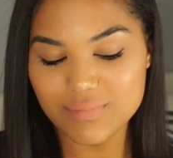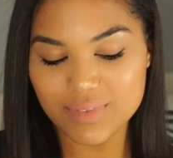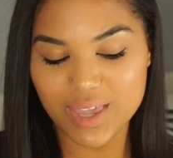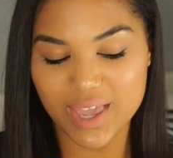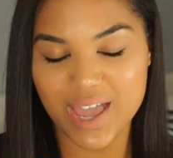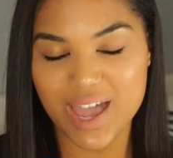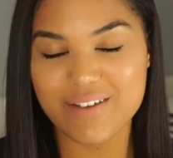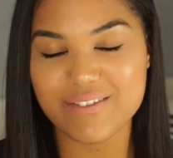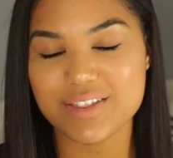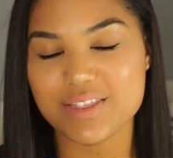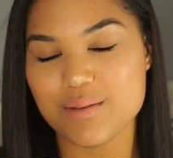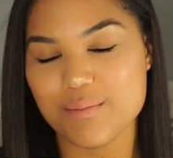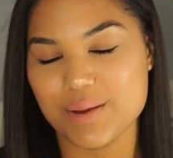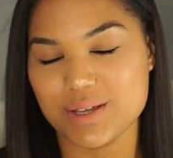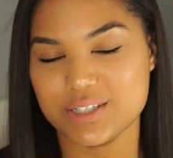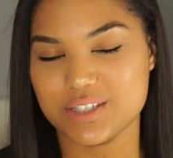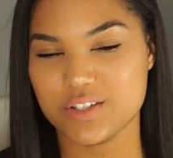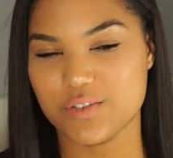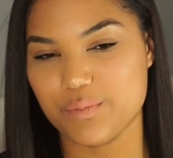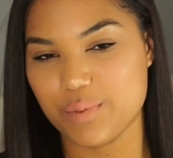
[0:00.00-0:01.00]
having the
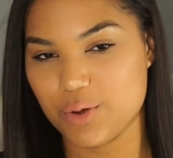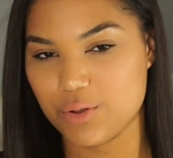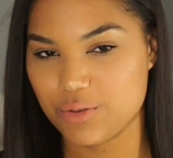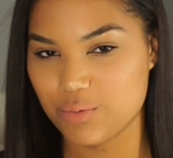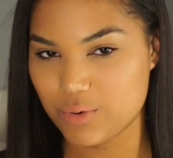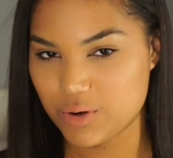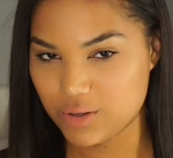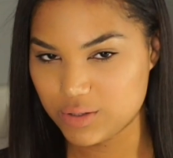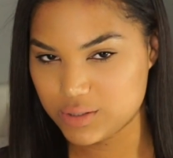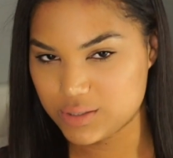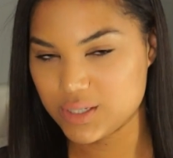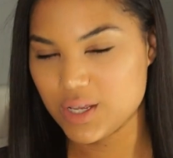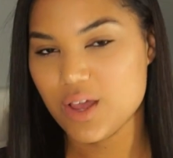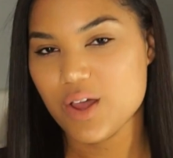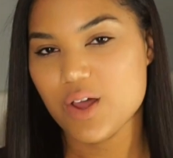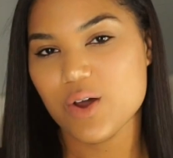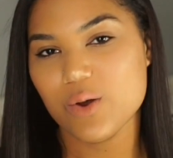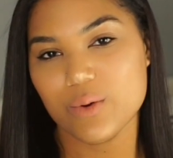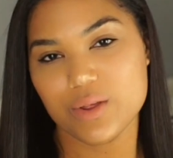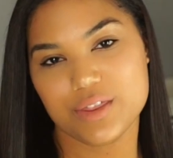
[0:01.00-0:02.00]
best of both worlds
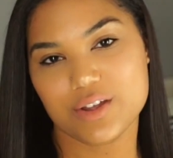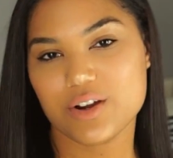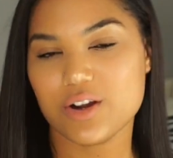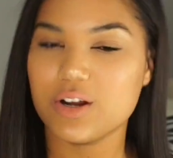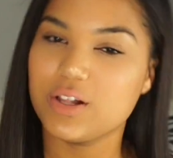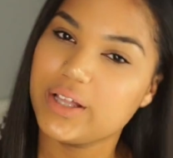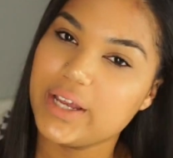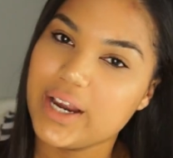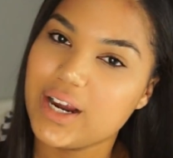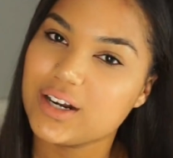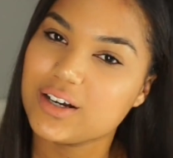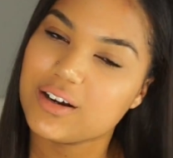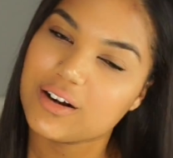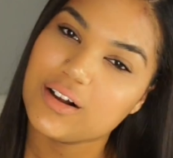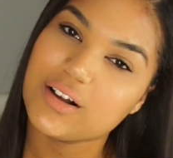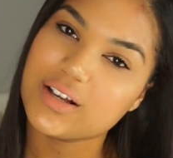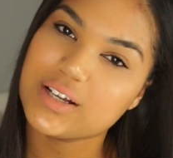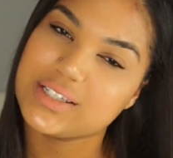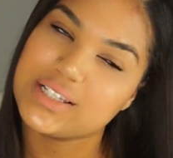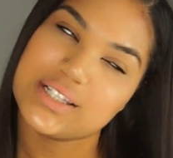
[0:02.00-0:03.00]
with a curly haired
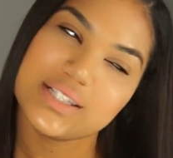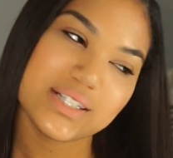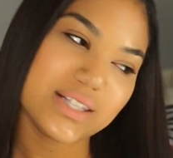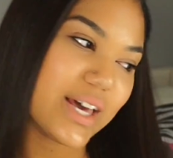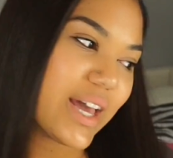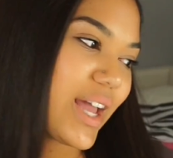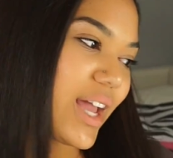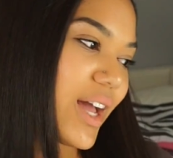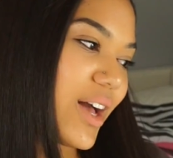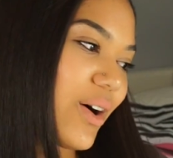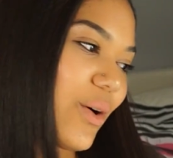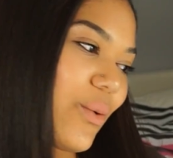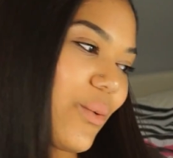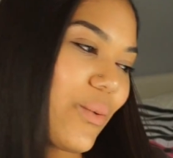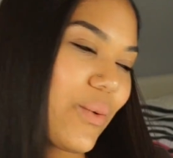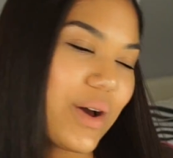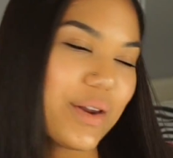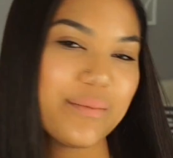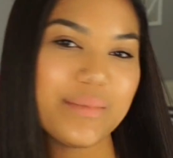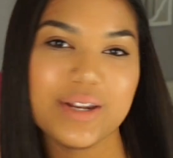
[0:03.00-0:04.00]
girl, because it's like
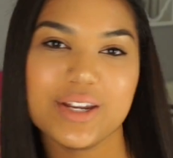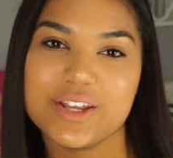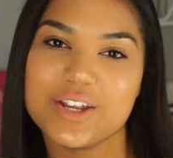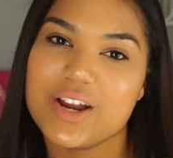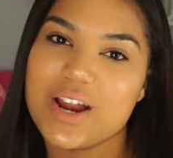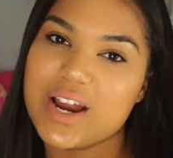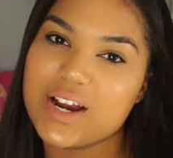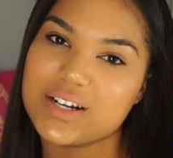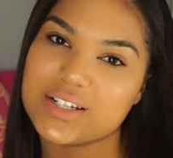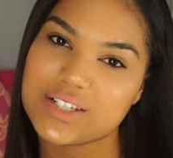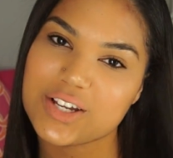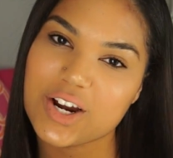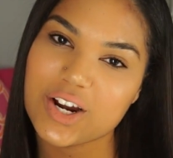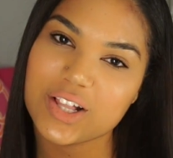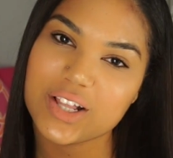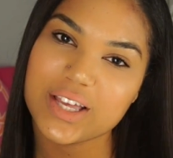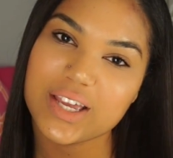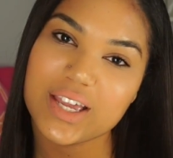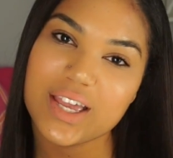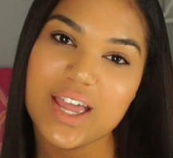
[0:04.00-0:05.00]
1 minute your hair is
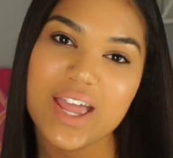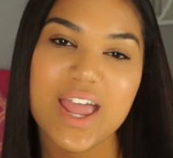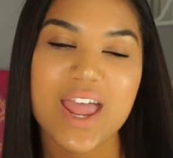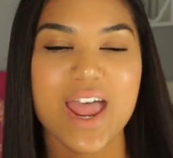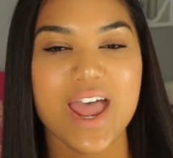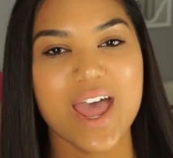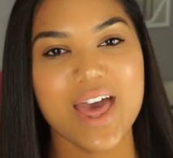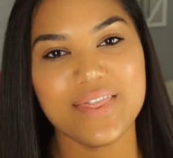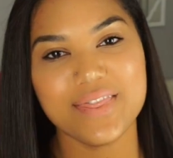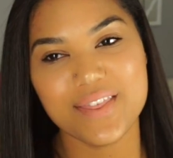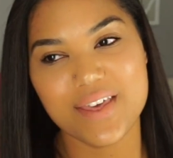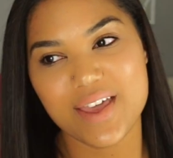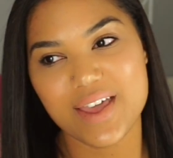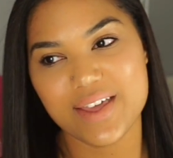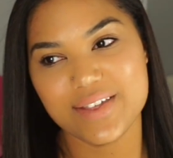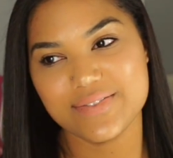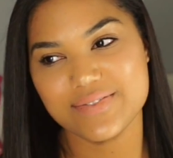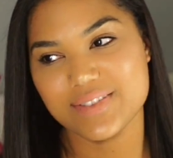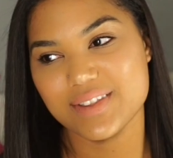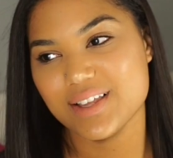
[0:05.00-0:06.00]
curly and
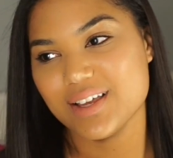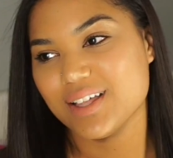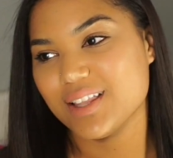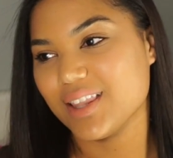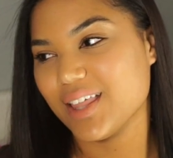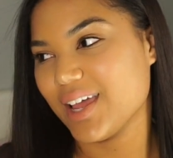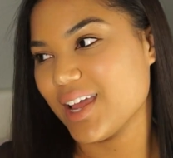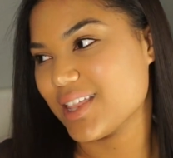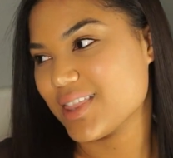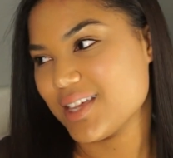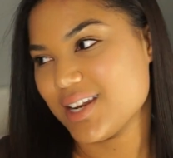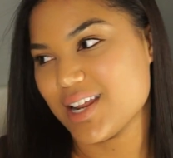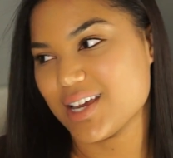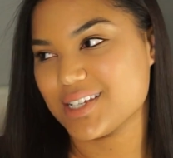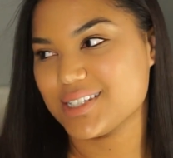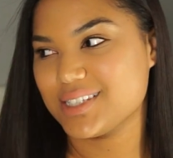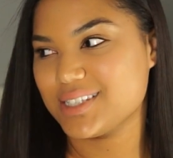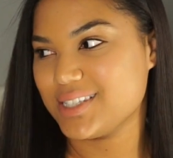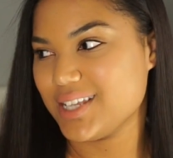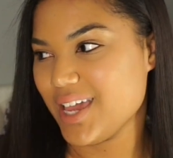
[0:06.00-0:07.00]
then like the
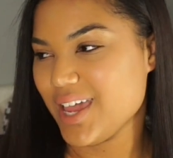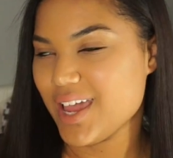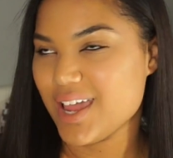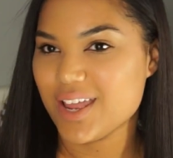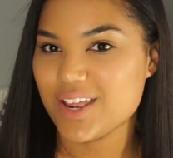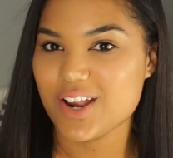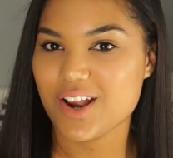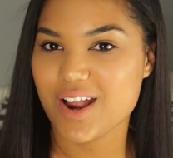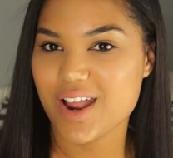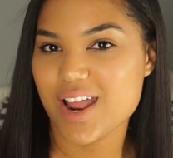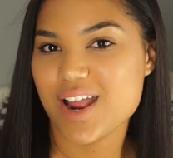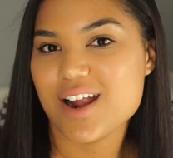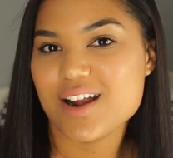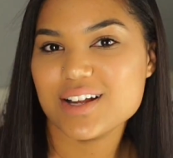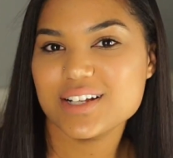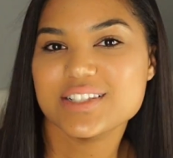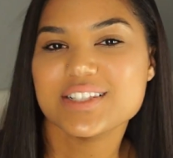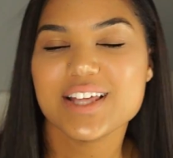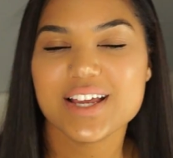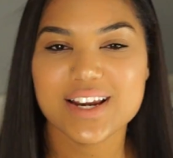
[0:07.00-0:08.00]
next day your
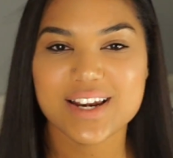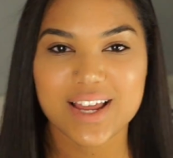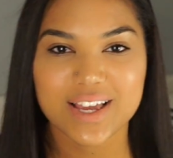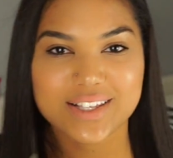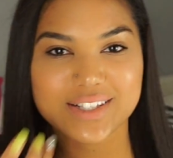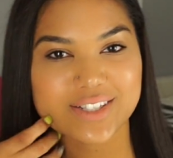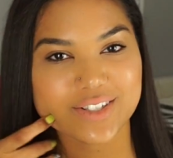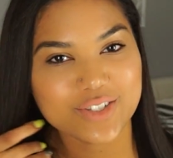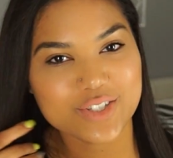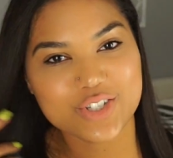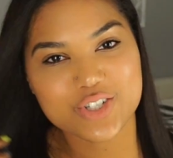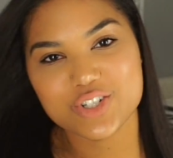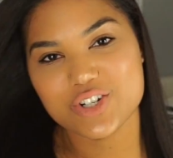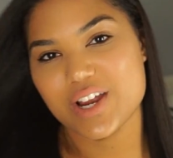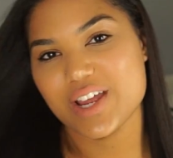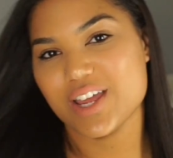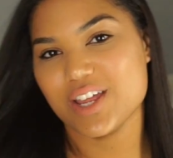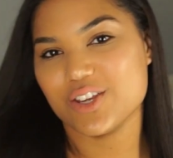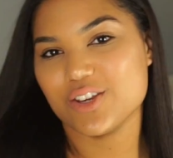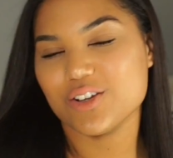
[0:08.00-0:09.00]
hair is like nice and
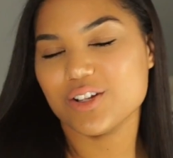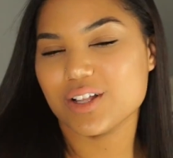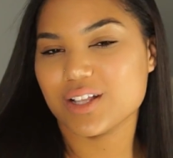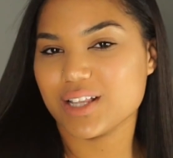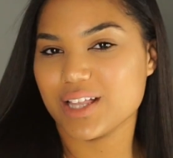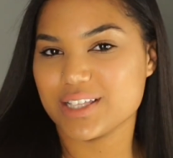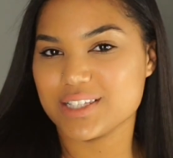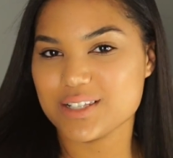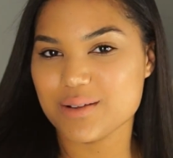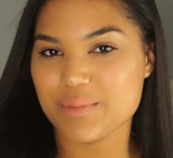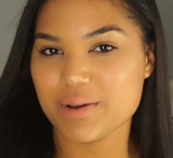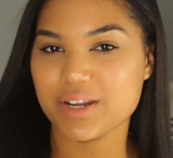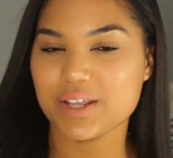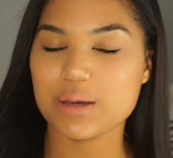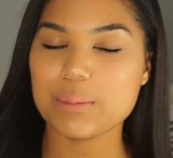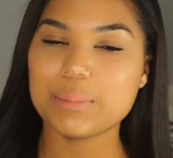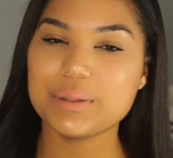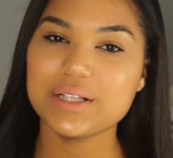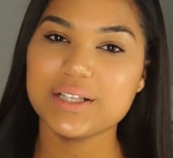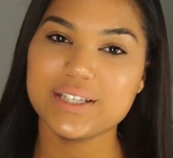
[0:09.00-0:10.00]
straight and you look like somebody
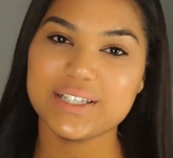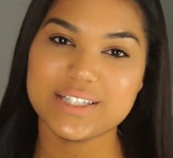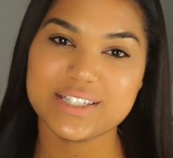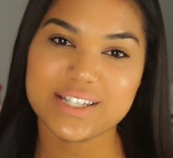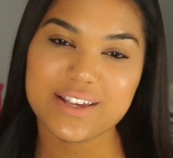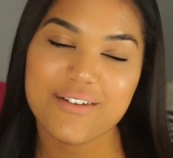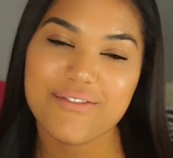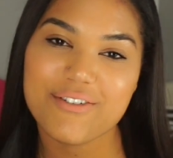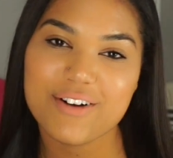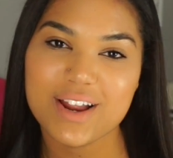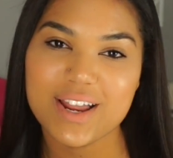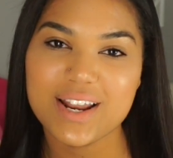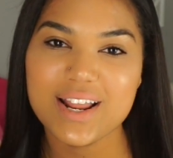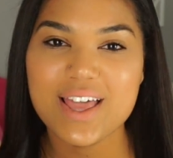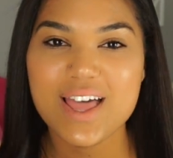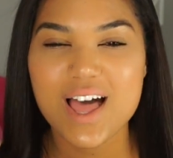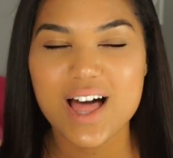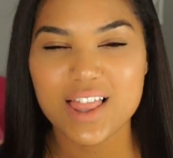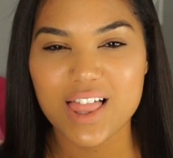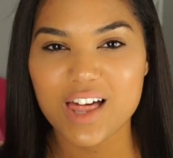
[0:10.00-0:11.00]
completely different.
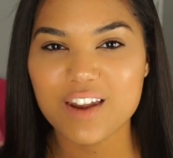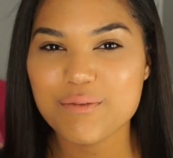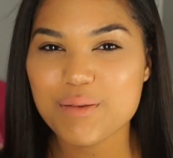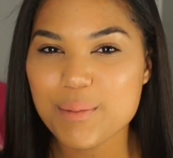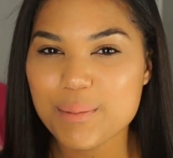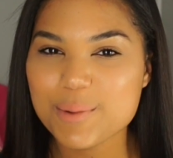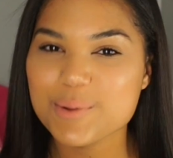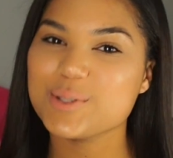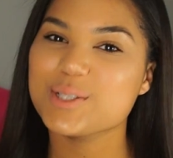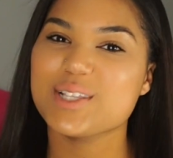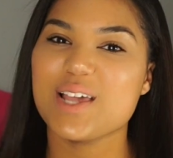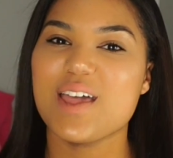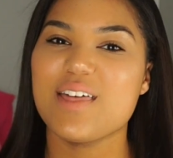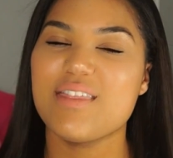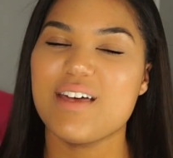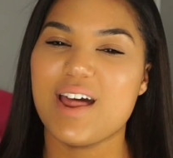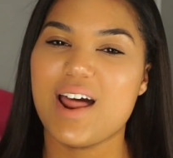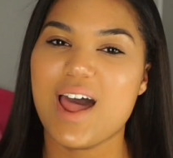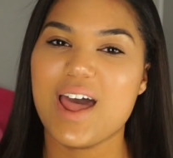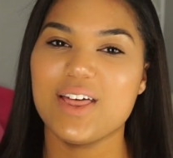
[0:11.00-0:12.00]
A lot of people say
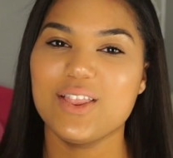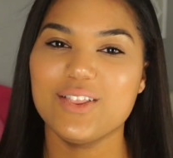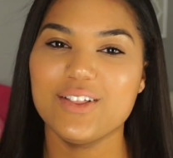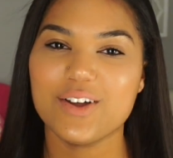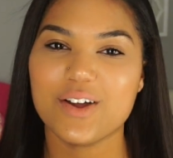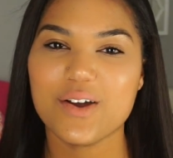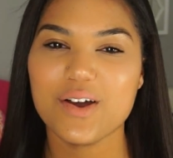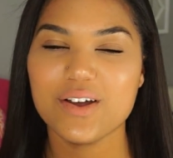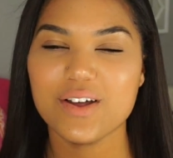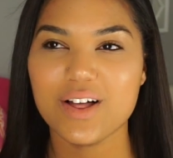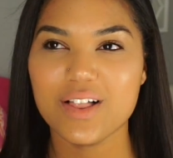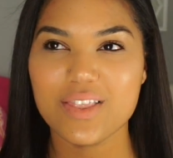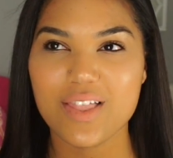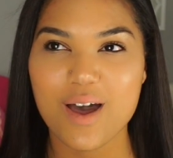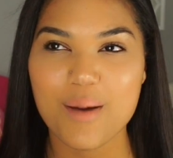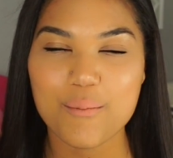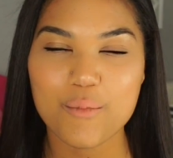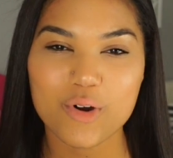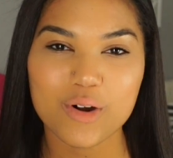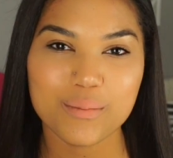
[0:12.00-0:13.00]
that I look a
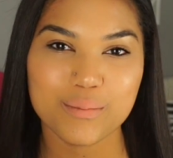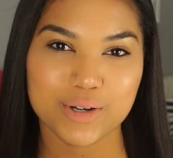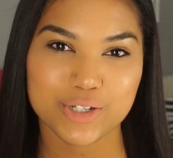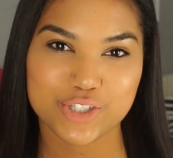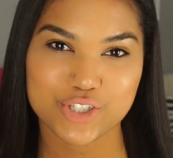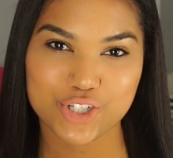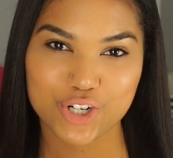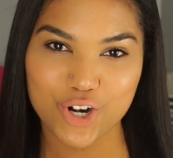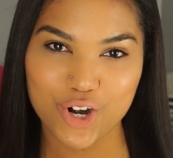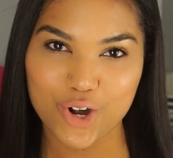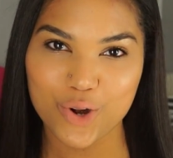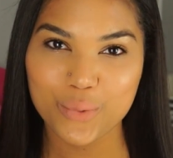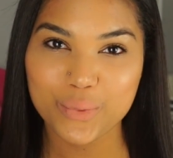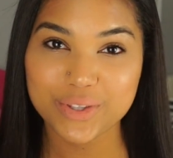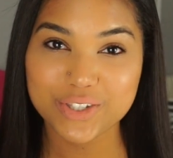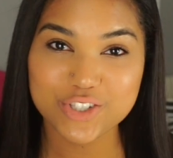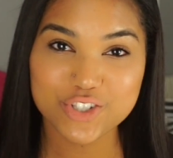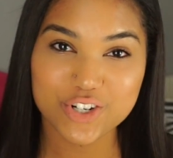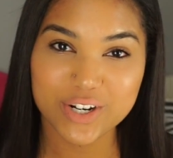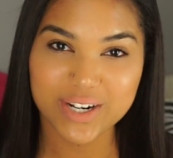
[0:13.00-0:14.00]
lot more mature
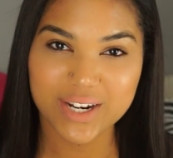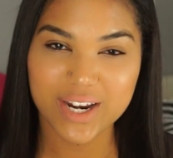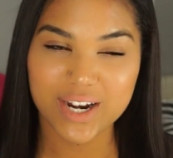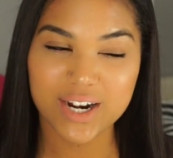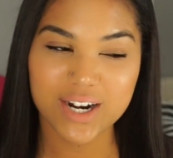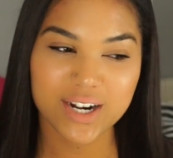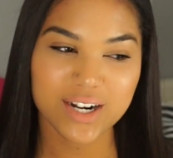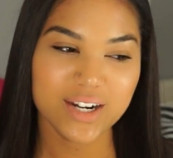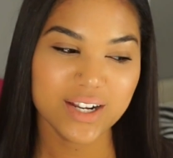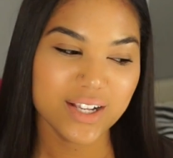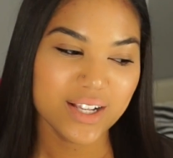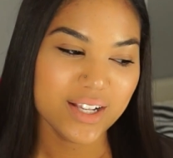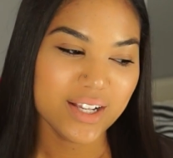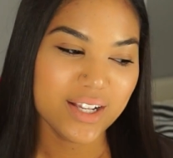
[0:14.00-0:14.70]
with straight hair.